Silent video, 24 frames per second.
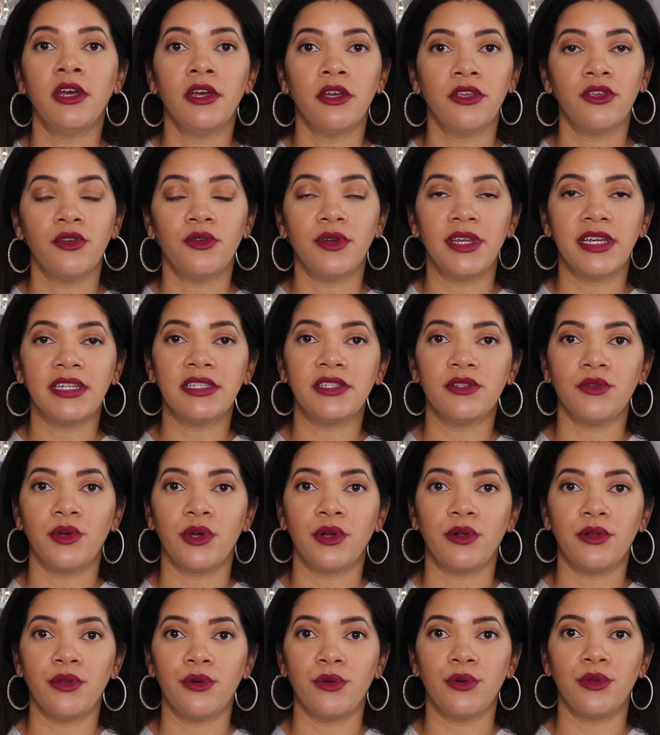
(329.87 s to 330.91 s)
you'll need to
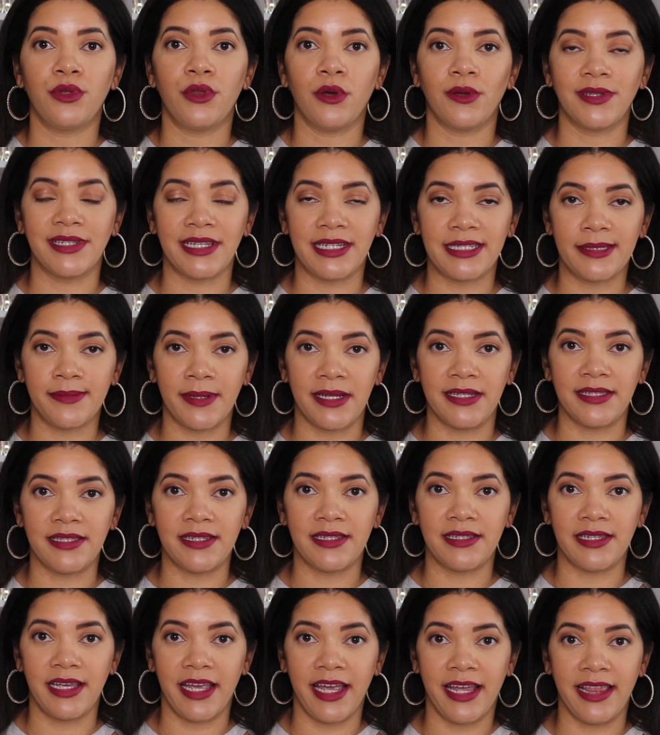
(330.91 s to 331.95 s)
include those
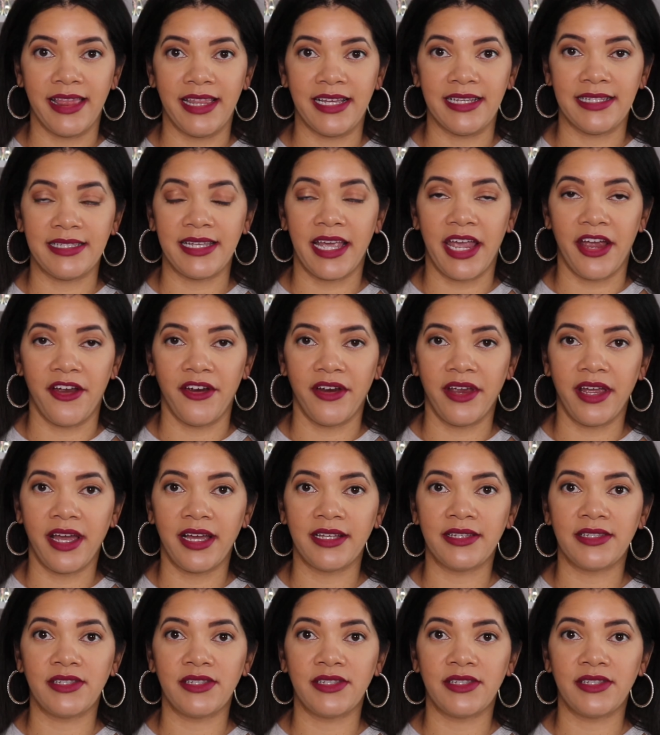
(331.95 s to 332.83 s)
expenses in this area.